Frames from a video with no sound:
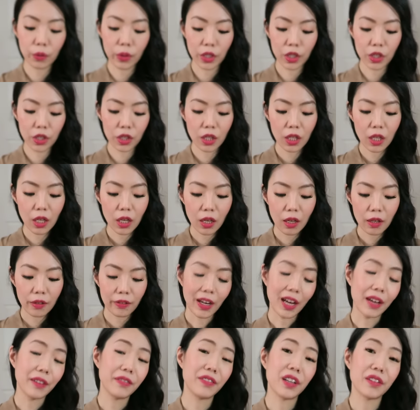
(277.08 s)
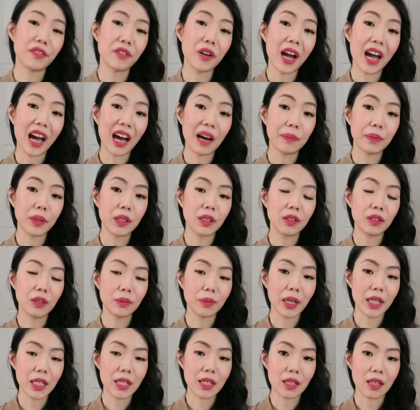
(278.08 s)
which have never happened
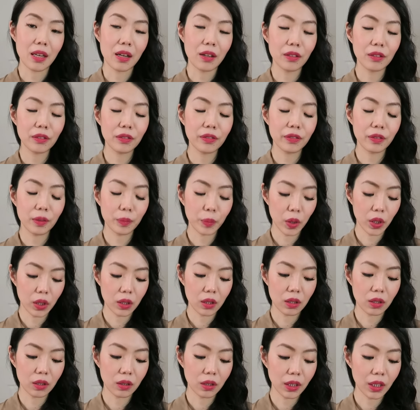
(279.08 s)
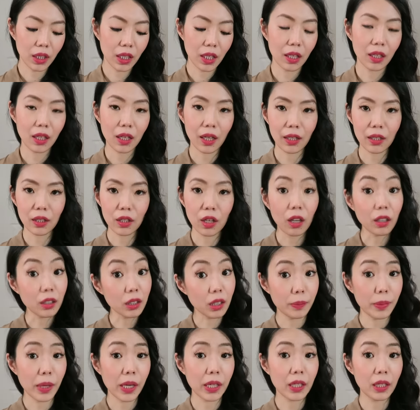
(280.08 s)
to myself personally and I
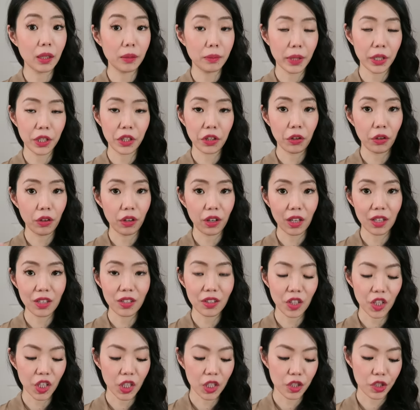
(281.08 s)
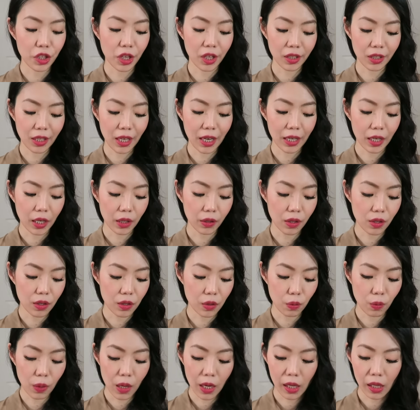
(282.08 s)
talked about it in my Q&A so you can check that out
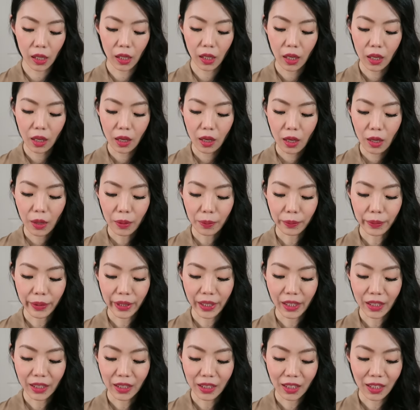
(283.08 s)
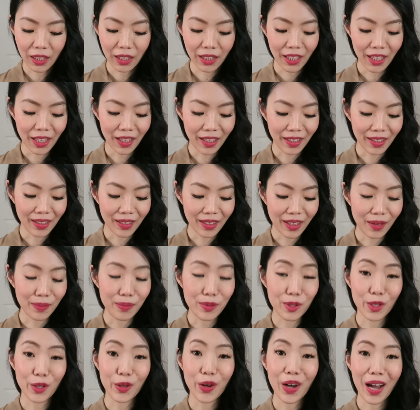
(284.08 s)
as well but yeah
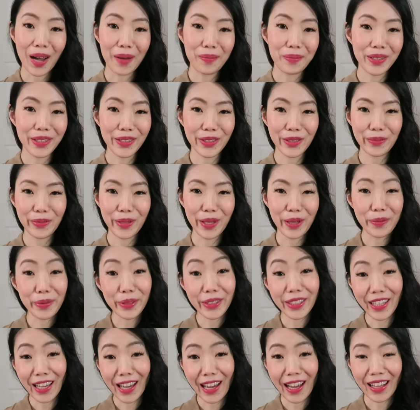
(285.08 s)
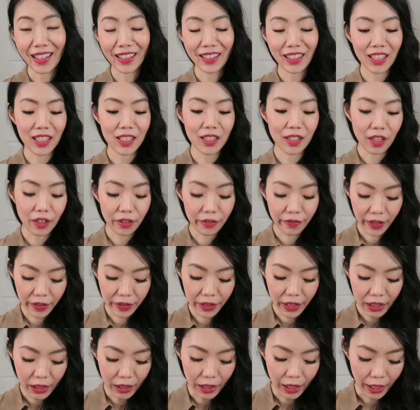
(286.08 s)
I'm so happy to be able to add these they're
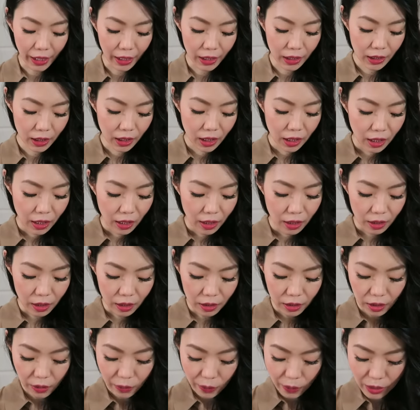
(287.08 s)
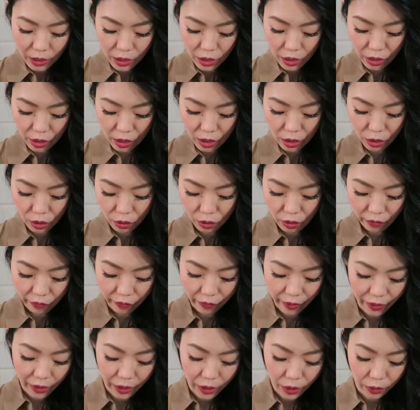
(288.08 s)
very light and I did want to just do a
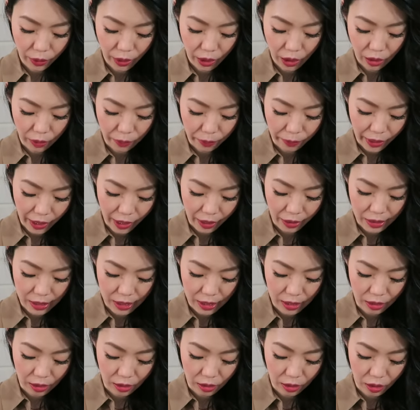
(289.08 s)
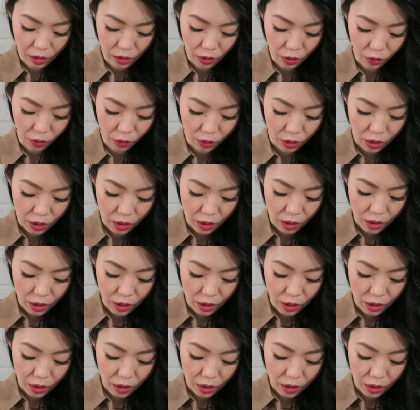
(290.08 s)
very quick comparison so